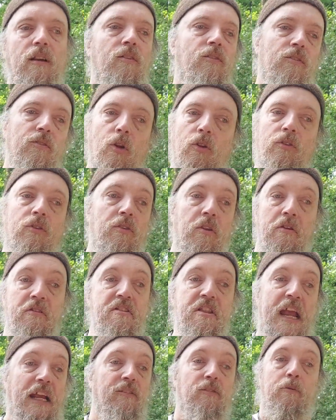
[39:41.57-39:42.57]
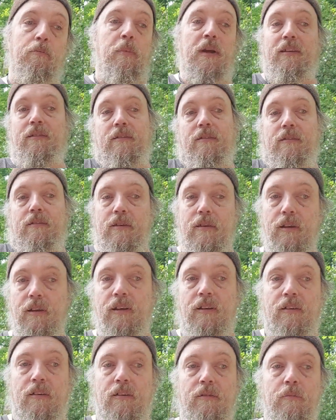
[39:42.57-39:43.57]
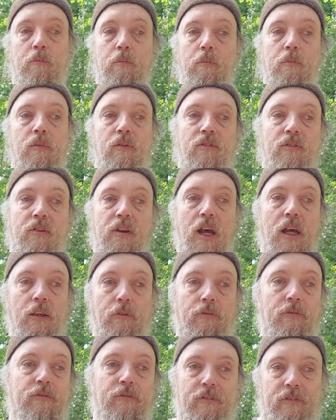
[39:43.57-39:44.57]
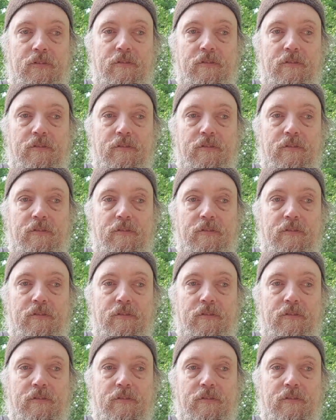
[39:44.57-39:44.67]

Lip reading: It's not the next best thing. It's a knife.